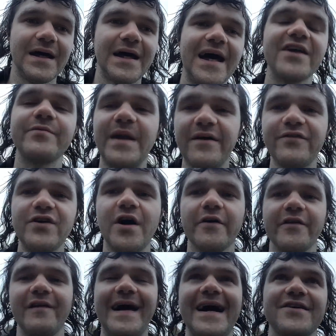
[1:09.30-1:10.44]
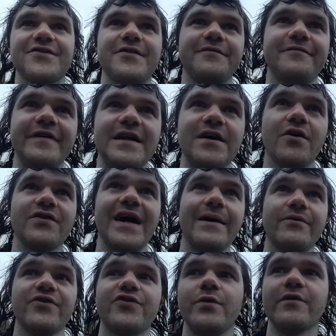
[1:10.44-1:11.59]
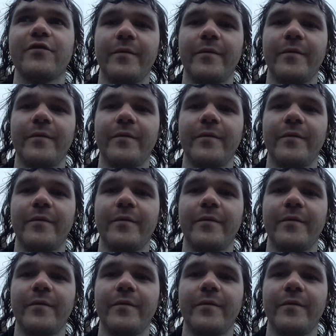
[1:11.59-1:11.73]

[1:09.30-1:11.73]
as many of you know, the last videos I was doing